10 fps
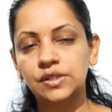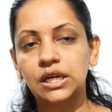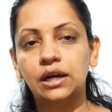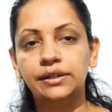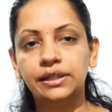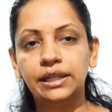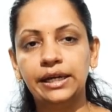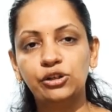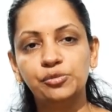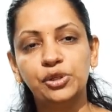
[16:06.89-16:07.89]
seeing
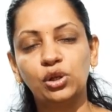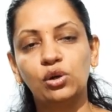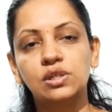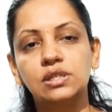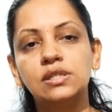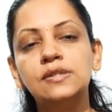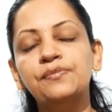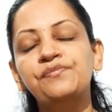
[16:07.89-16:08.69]
underlying tuberculosis.